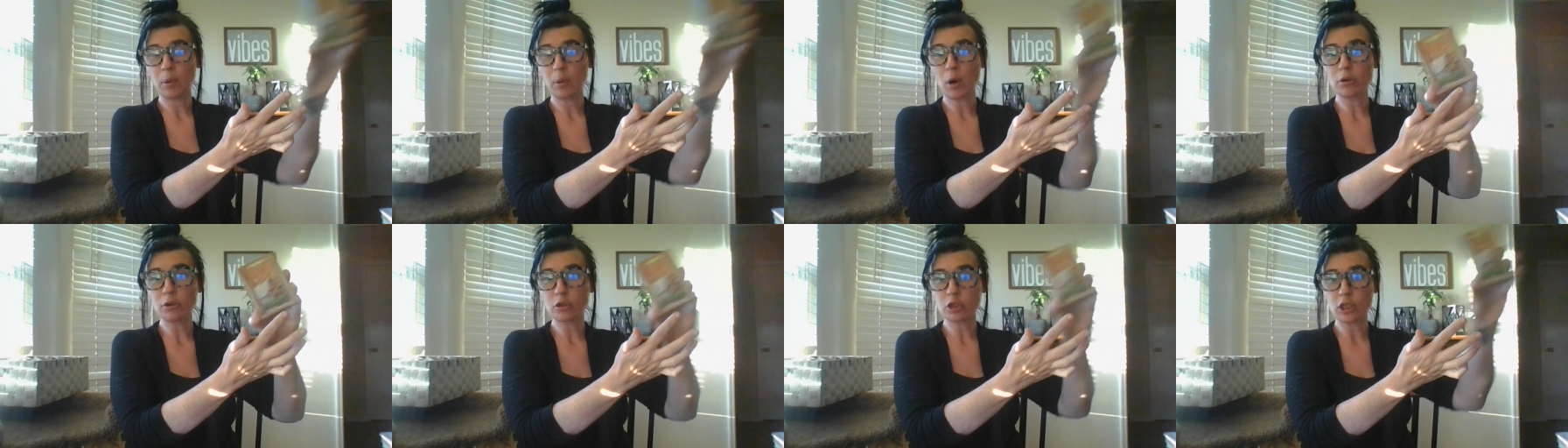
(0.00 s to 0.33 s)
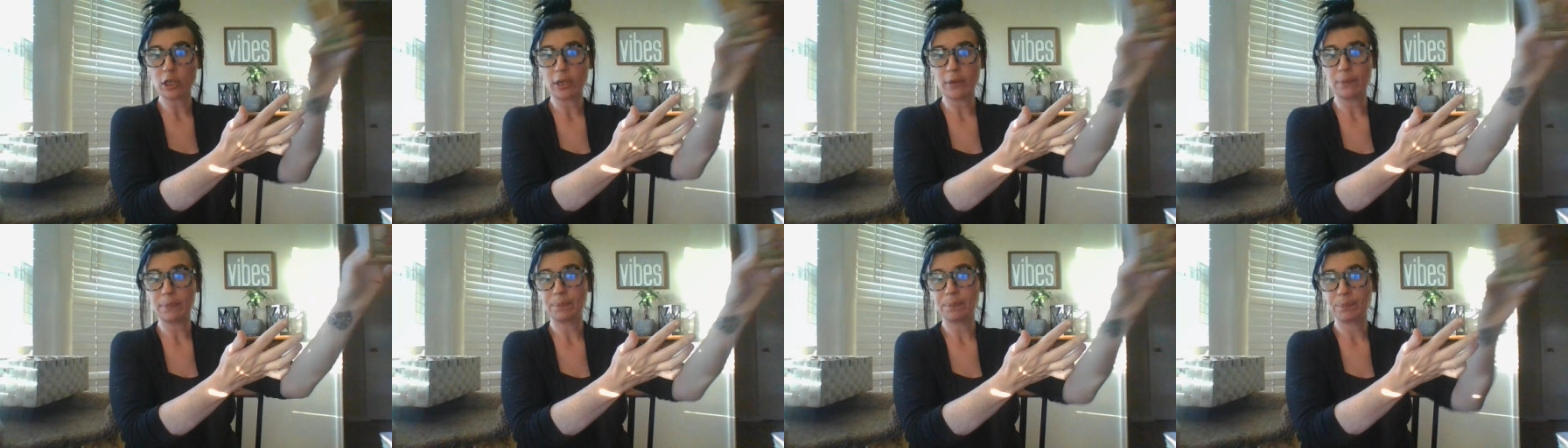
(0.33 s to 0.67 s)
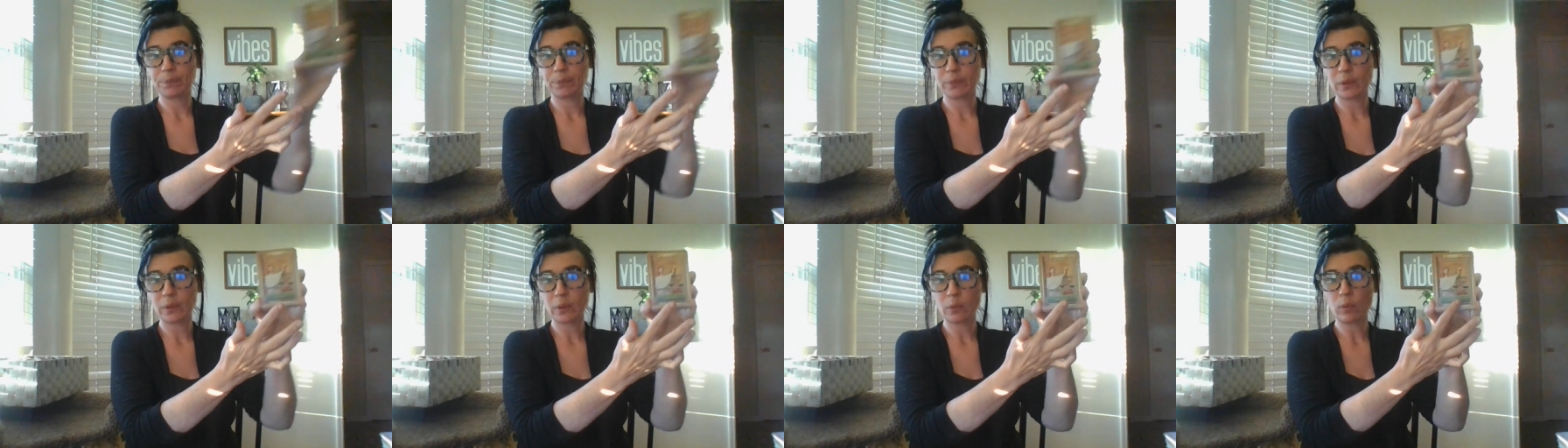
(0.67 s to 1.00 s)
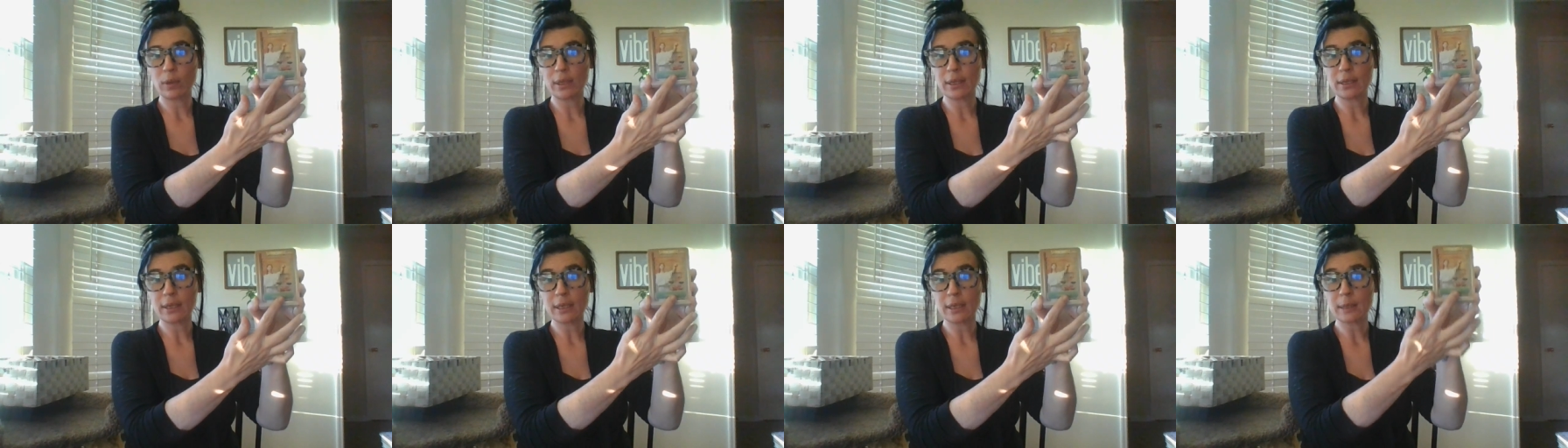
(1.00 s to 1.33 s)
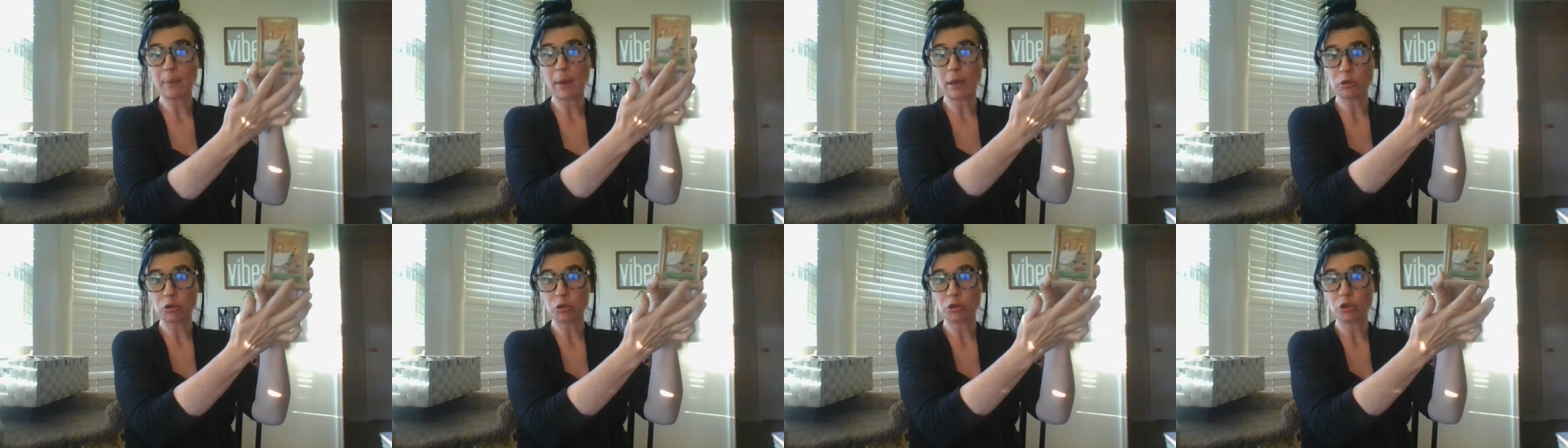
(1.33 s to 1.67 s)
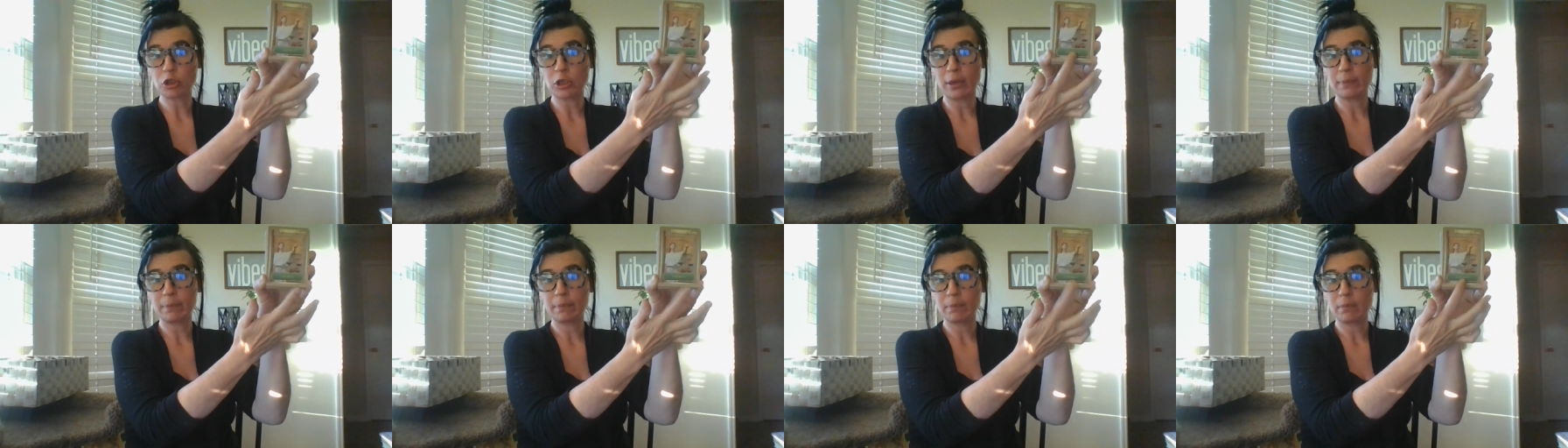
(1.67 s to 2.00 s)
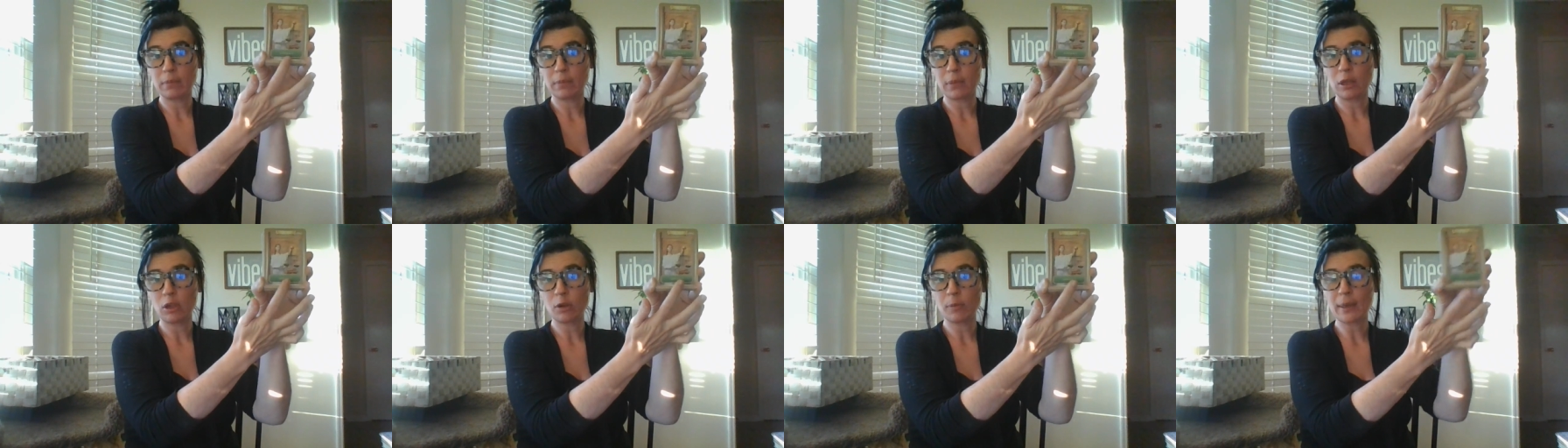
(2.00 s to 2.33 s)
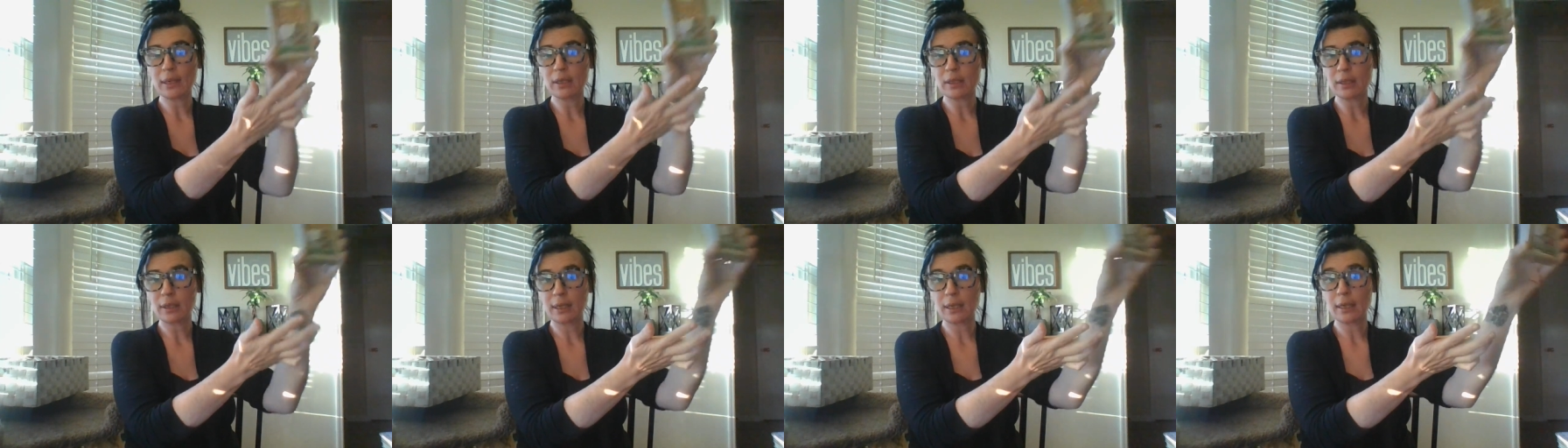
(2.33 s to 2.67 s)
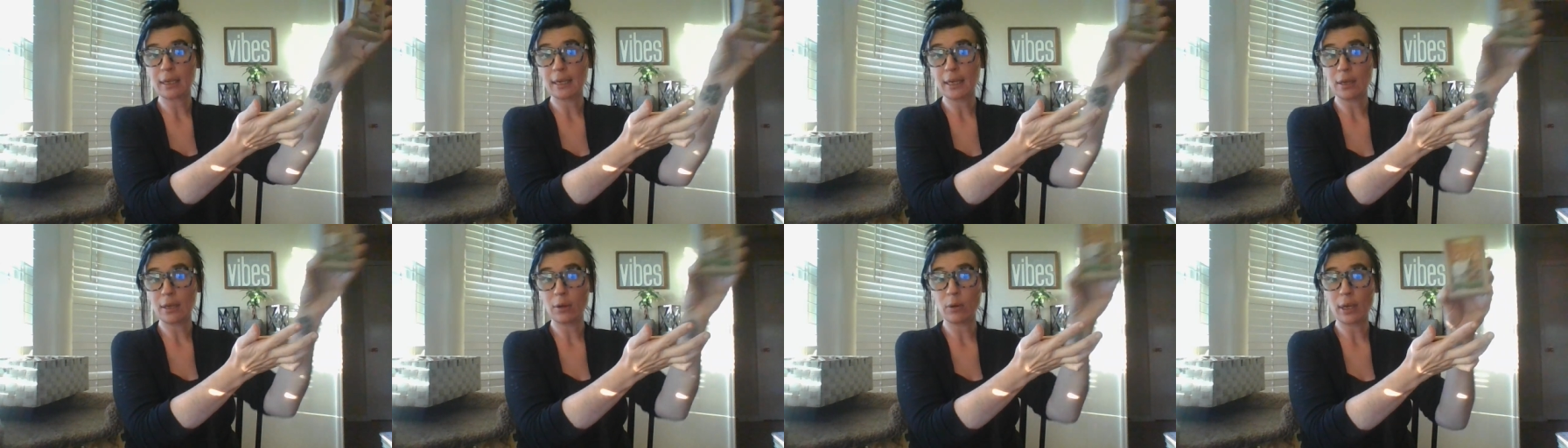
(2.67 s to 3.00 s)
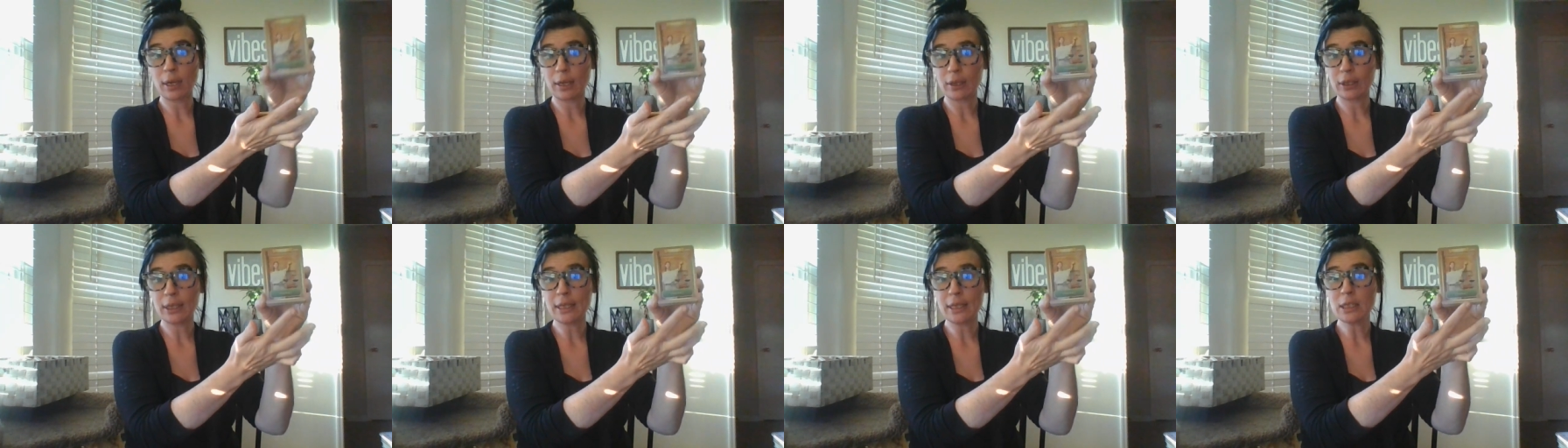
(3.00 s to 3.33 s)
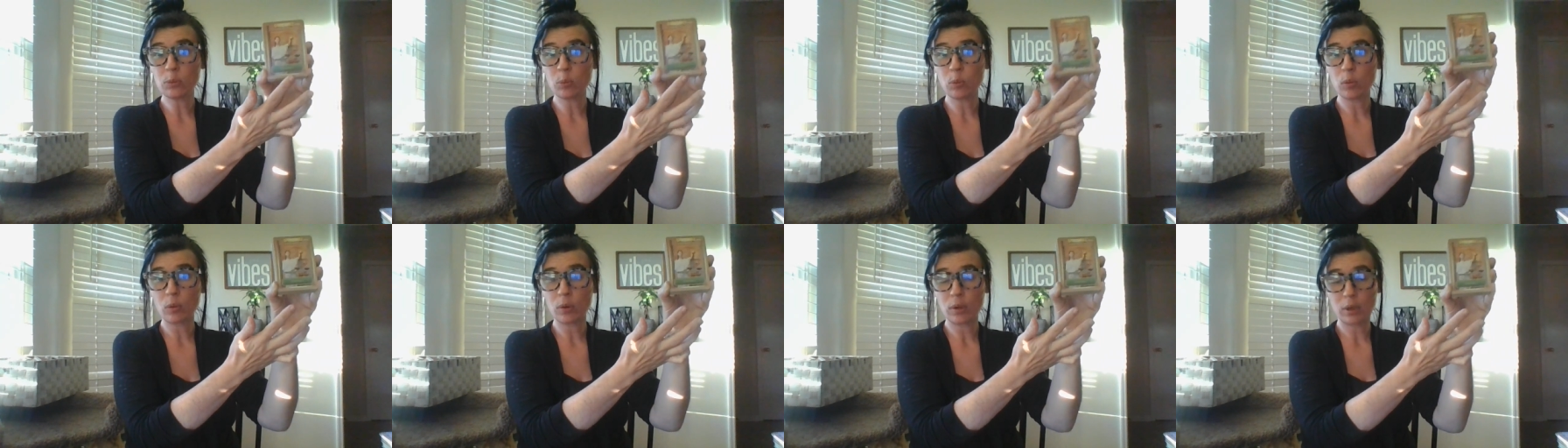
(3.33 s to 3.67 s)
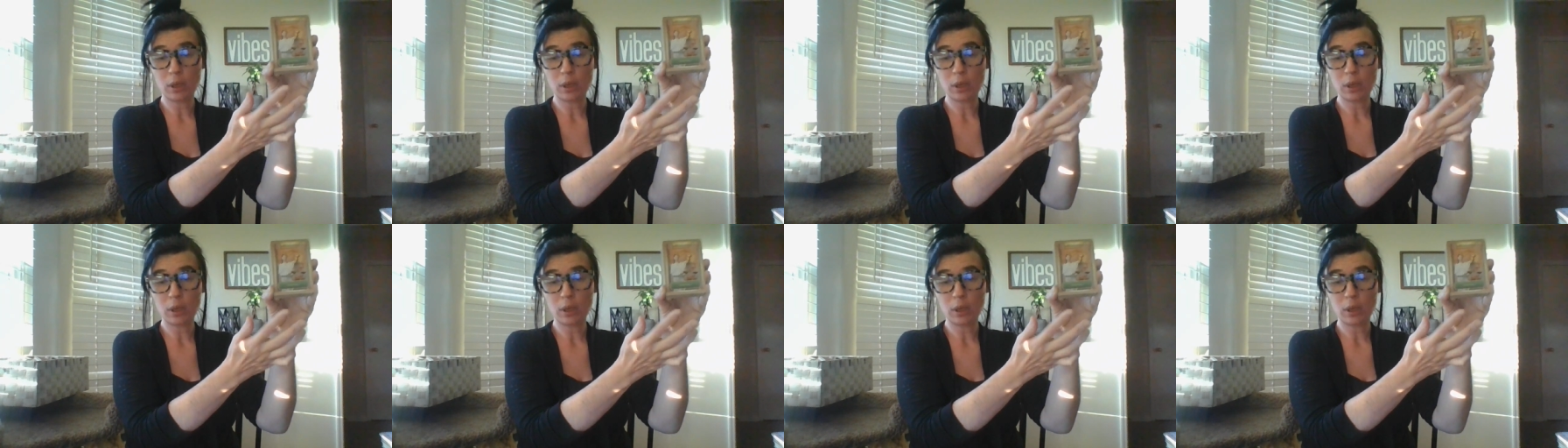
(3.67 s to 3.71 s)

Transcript: partnership with a sponsorship, and they're about to get at least